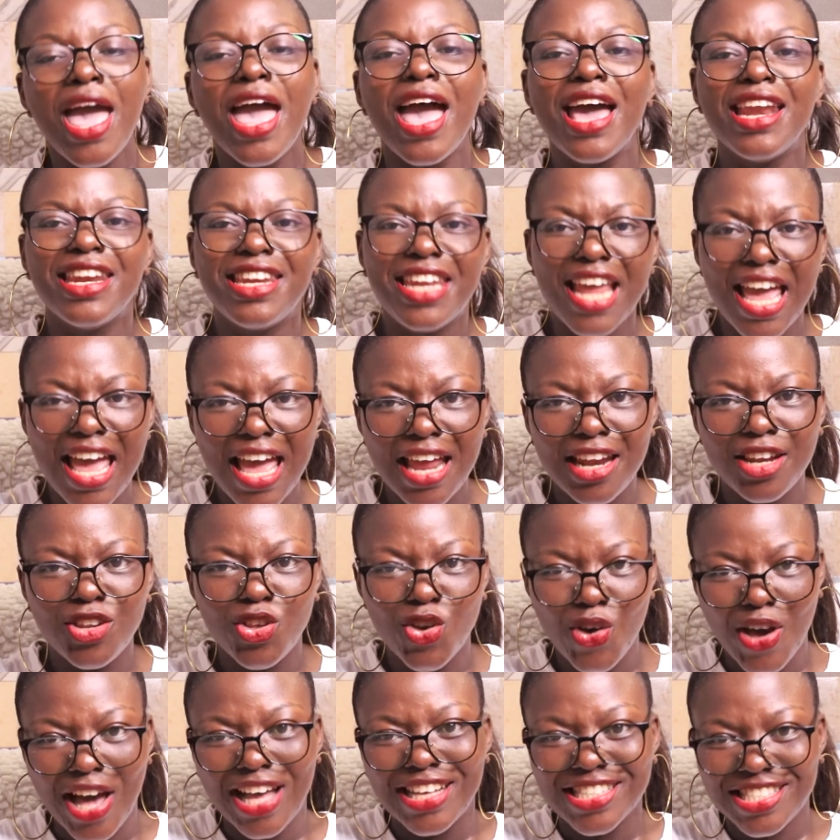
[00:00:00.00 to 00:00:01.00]
And then
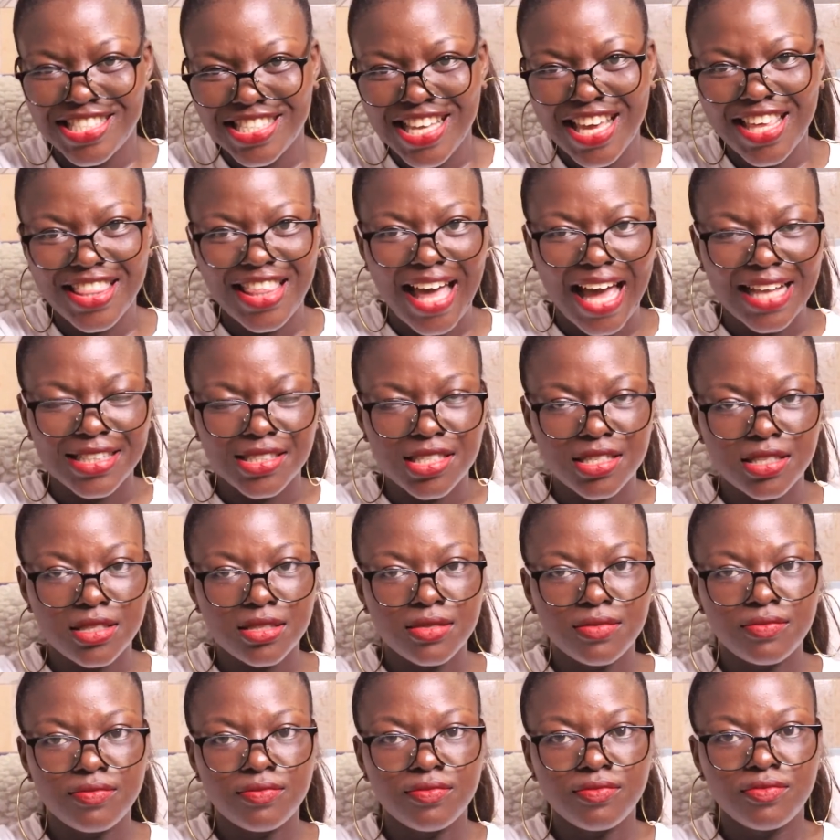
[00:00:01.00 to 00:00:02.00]
you can say that
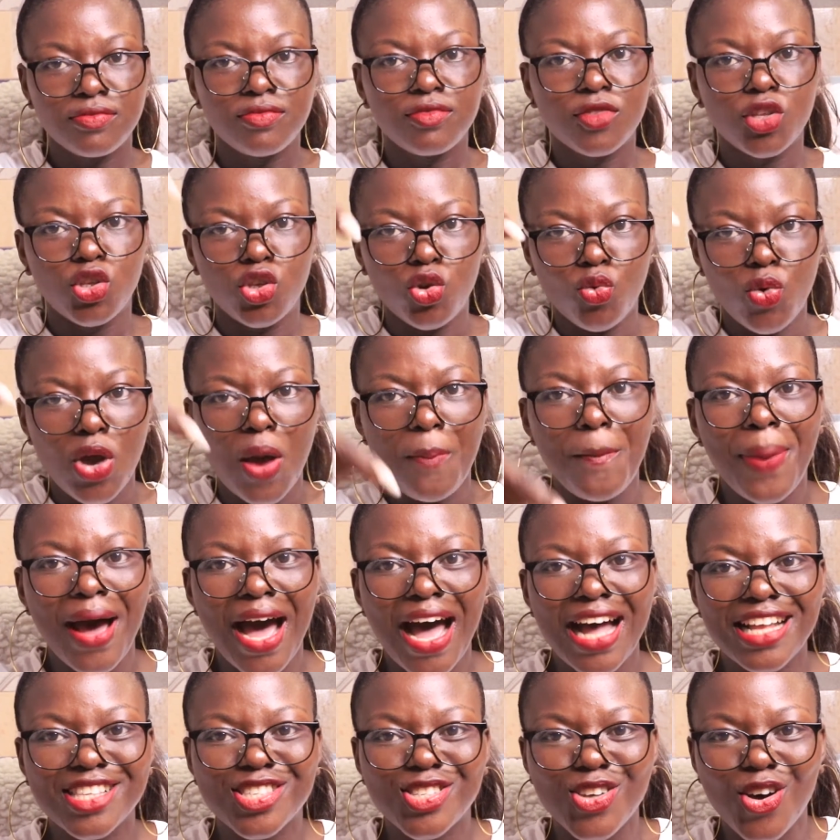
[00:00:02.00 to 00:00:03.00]
you were
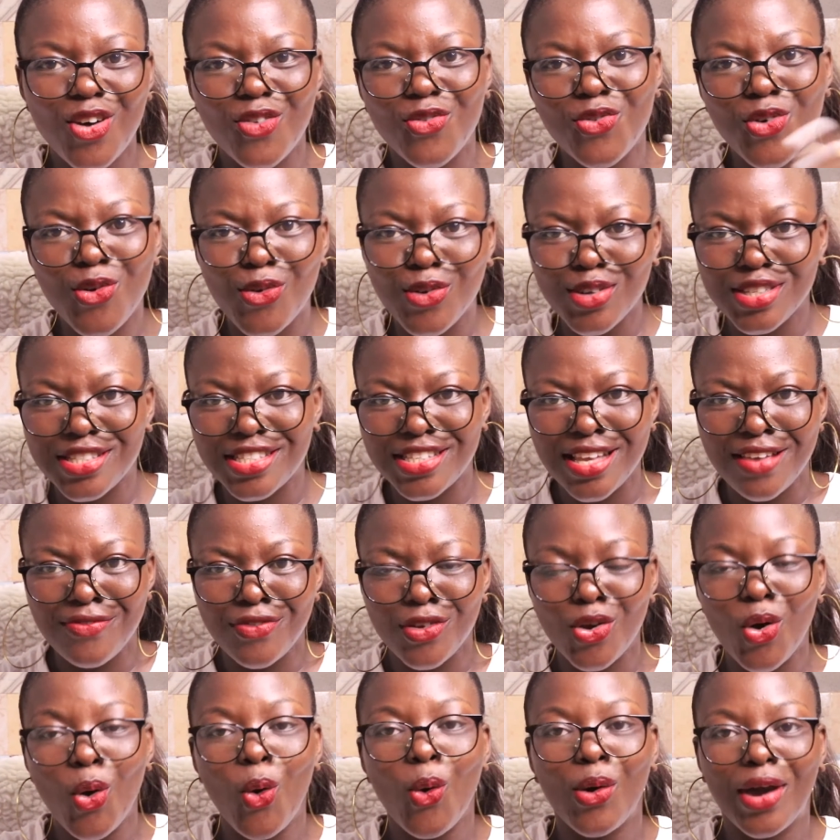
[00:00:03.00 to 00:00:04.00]
part of Kukus
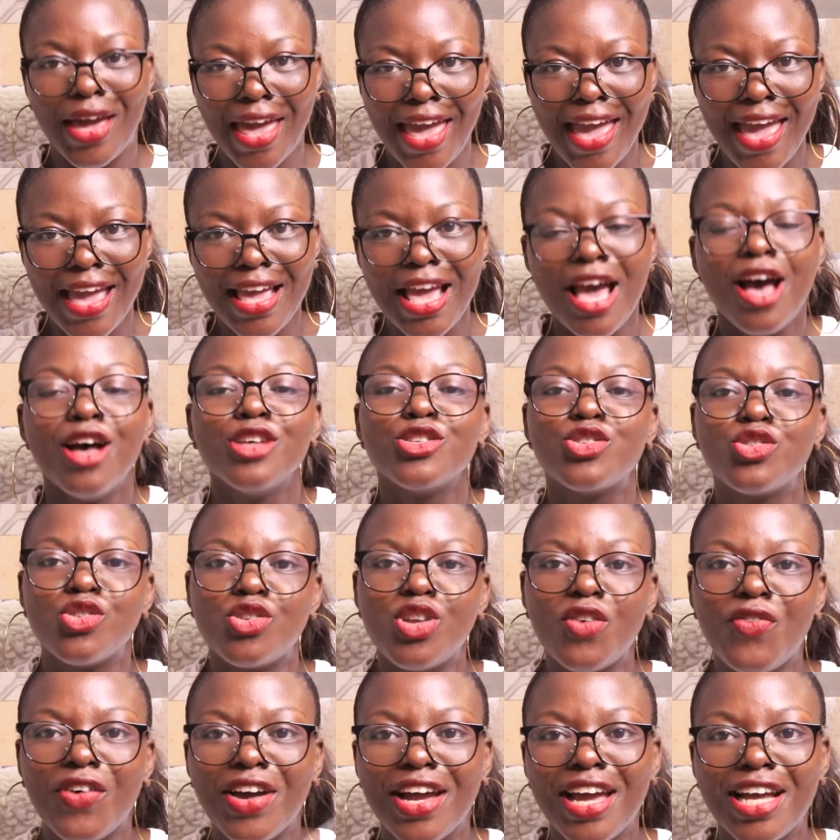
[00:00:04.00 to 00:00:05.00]
TV okay so
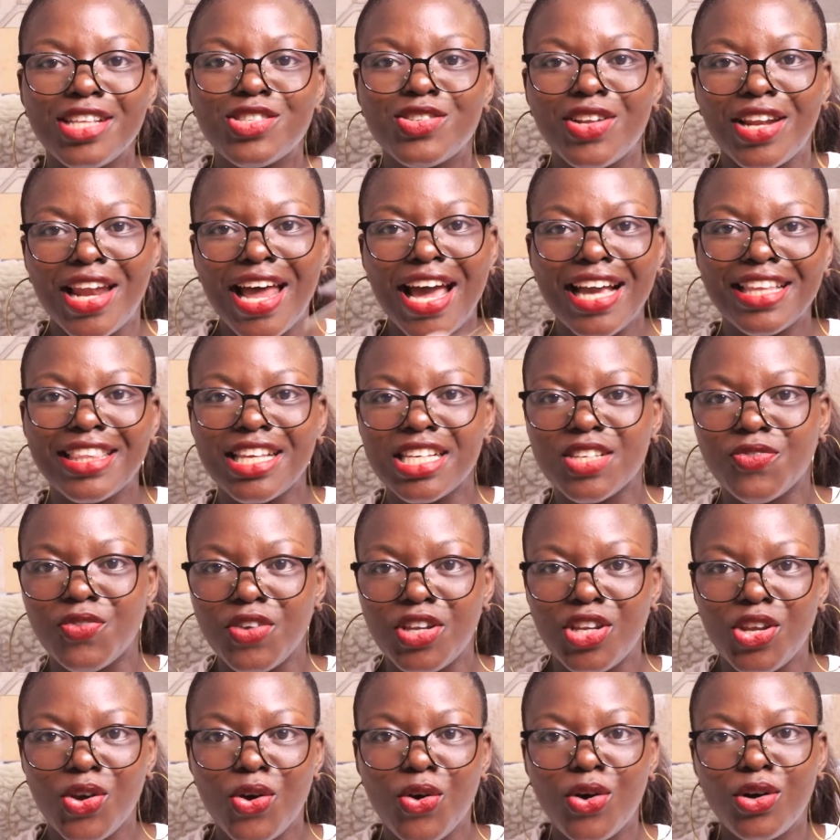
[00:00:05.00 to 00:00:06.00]
don't forget to like this
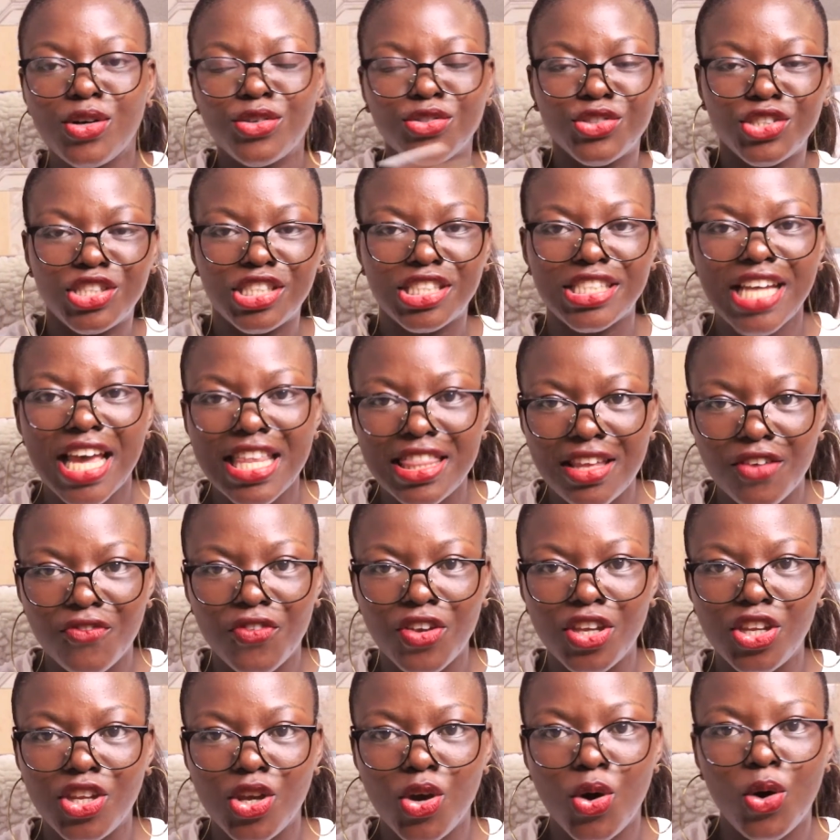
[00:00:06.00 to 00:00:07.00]
video share the
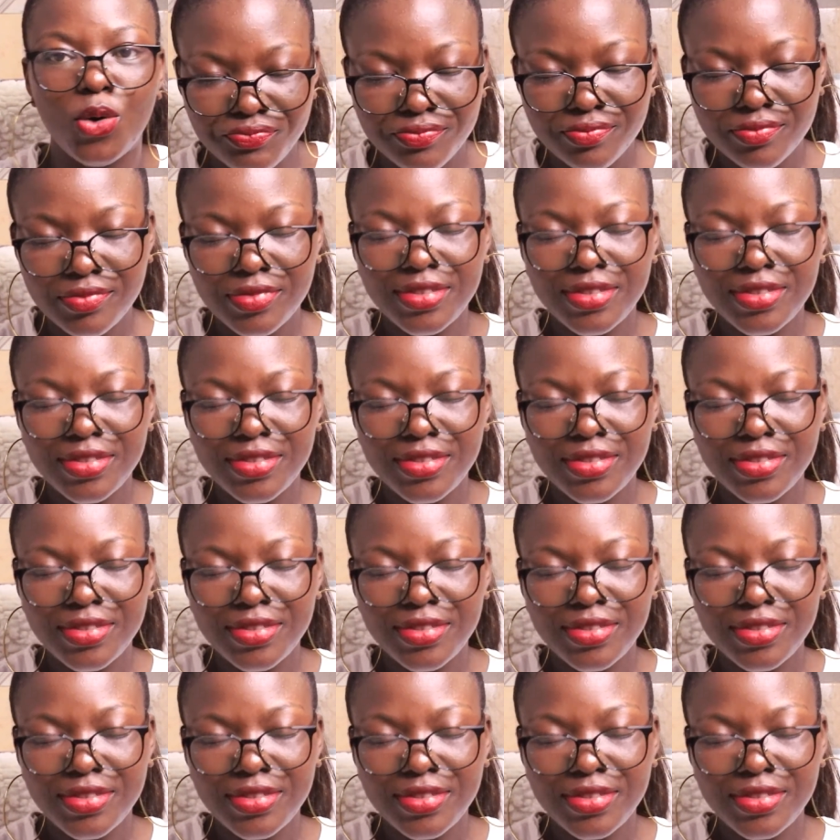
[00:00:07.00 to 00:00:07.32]
video